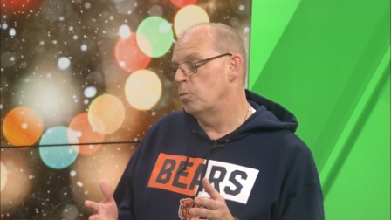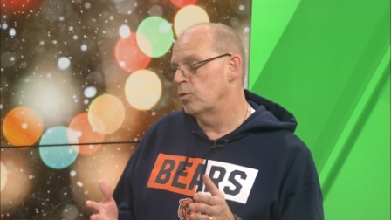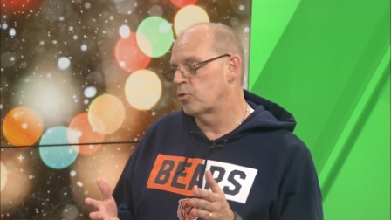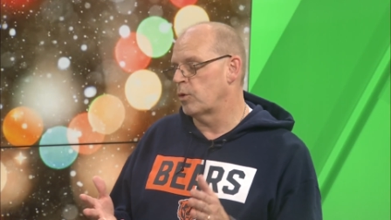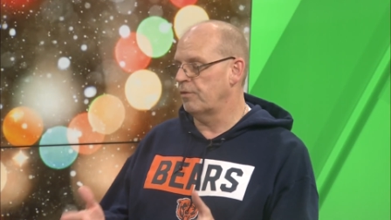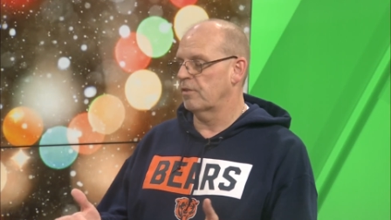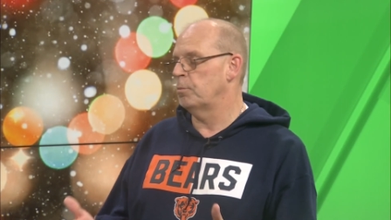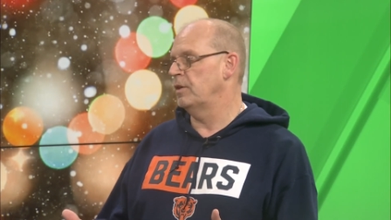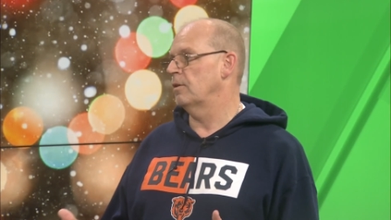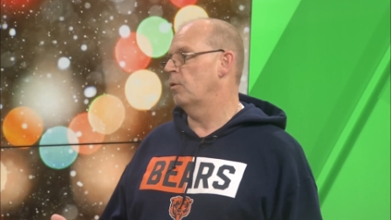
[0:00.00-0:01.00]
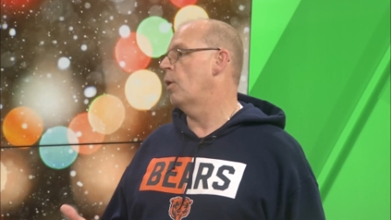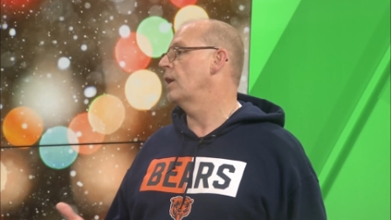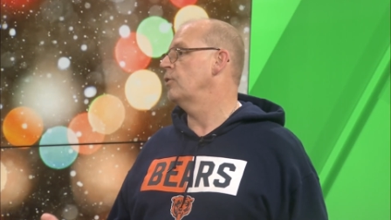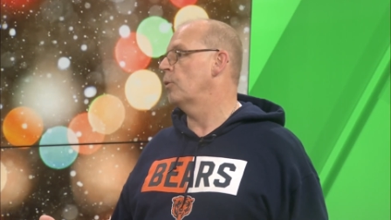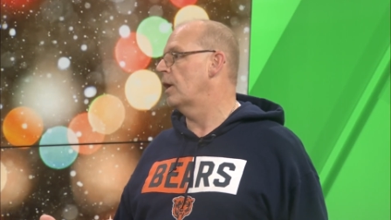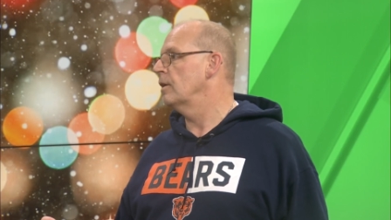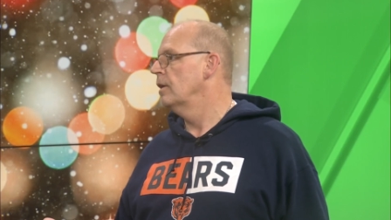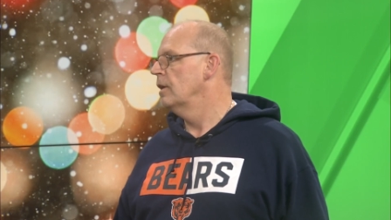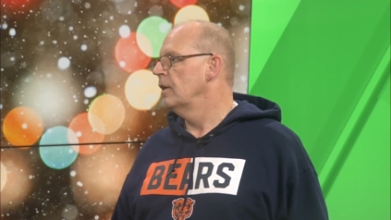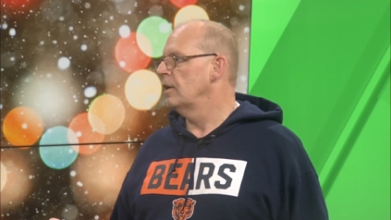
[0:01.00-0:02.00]
terrific a, piece, a wine you want.
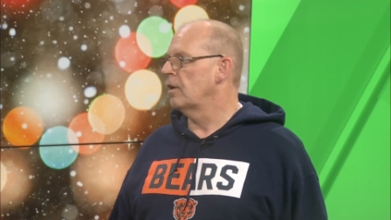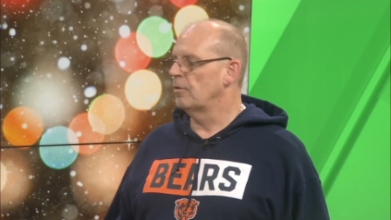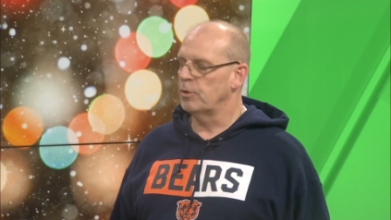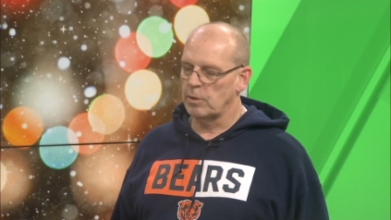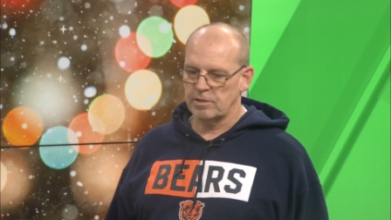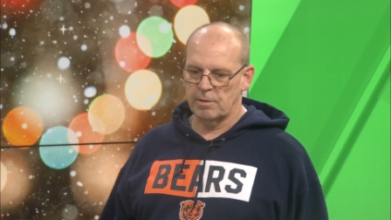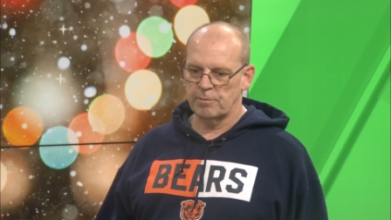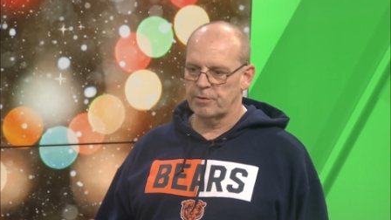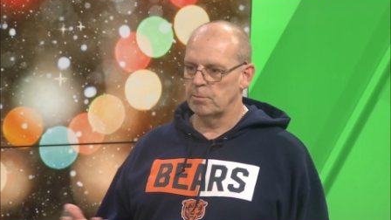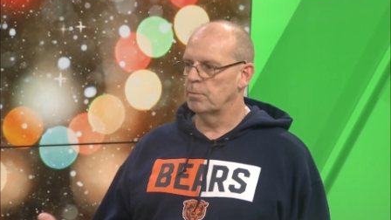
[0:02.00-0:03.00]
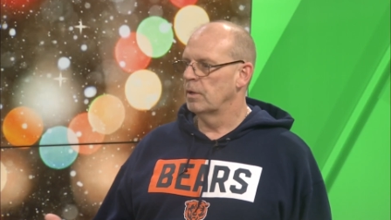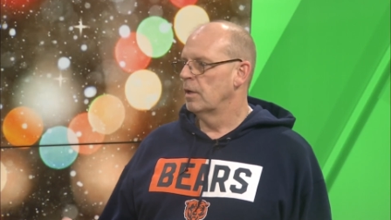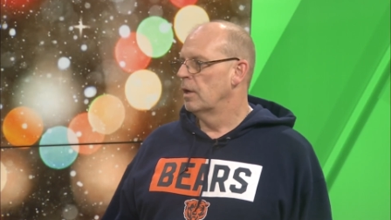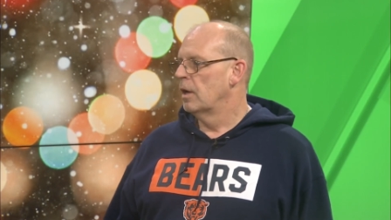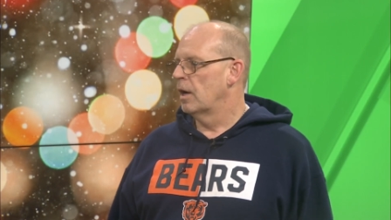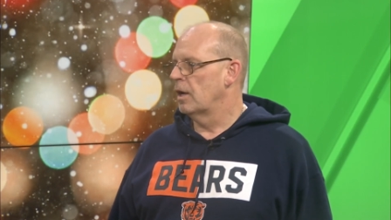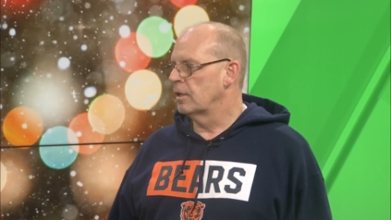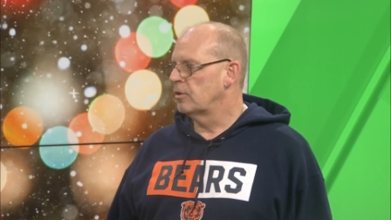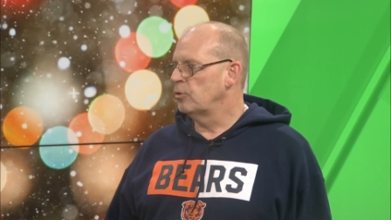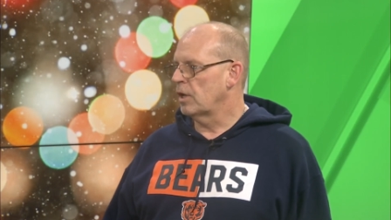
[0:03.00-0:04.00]
Yeah. You know, if you want something from uh,
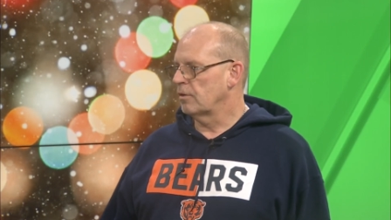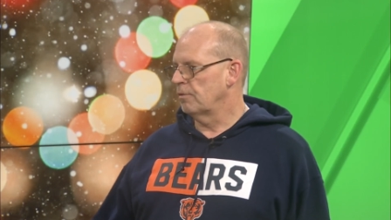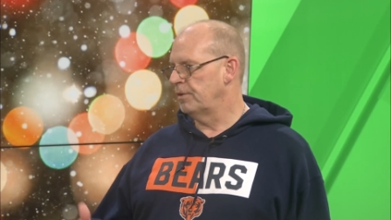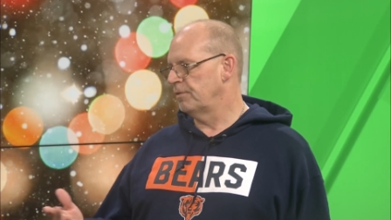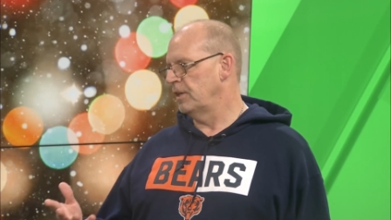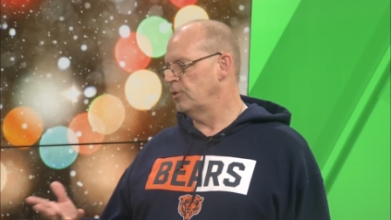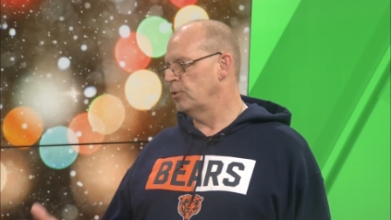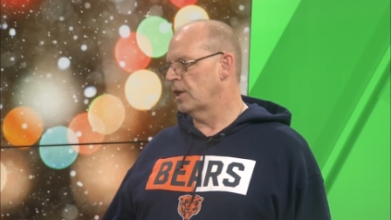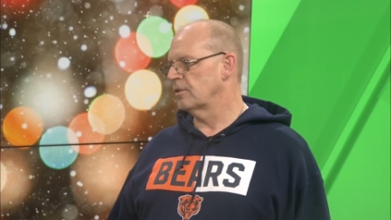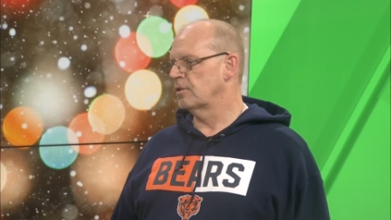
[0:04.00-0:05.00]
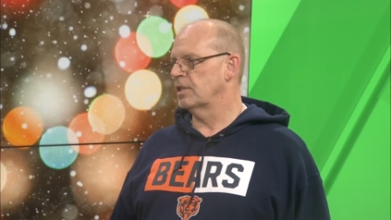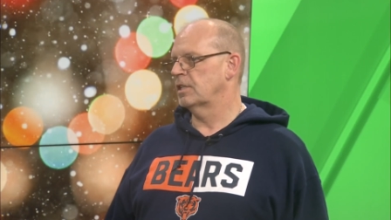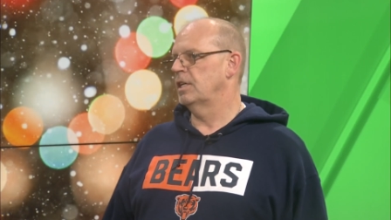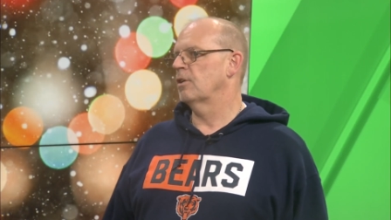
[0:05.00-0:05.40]
the 2015 2016